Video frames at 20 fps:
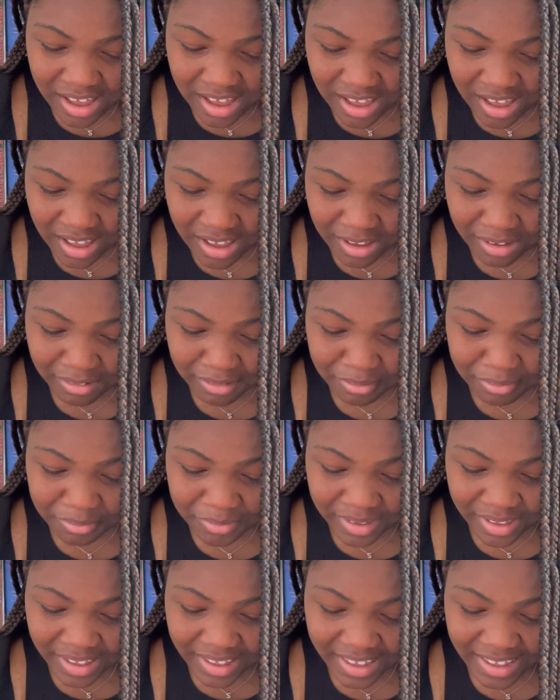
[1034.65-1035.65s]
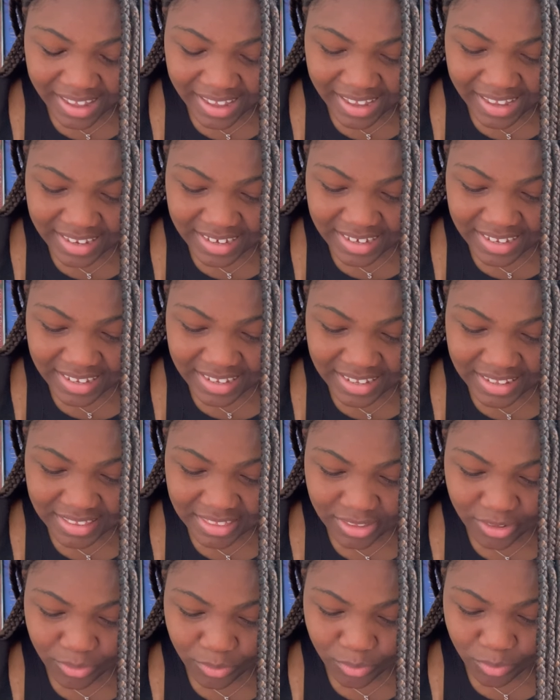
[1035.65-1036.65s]
Um, and in
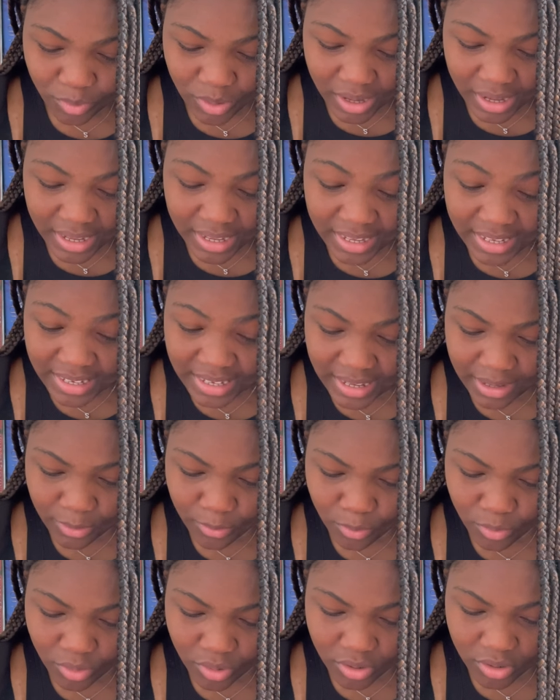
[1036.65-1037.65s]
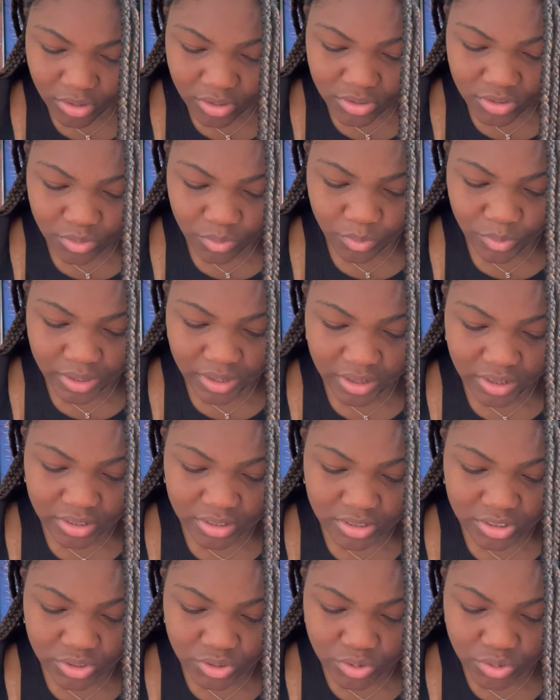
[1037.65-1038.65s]
the in a world where
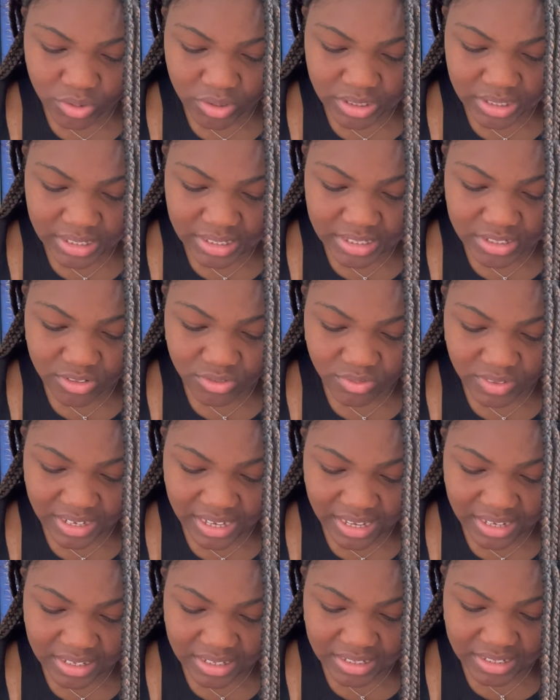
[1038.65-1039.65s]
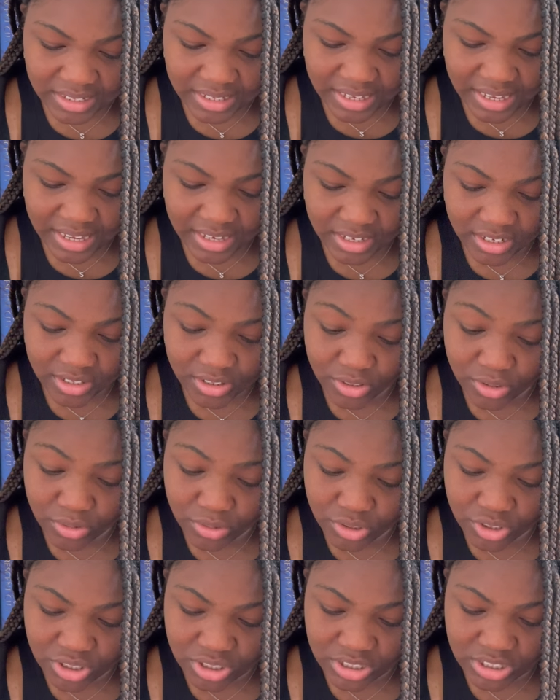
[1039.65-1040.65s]
story is reality and
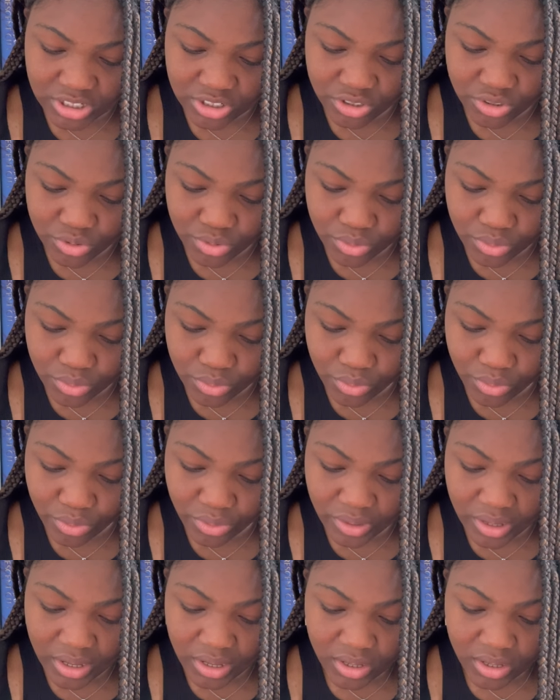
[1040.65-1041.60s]
illusion is truth,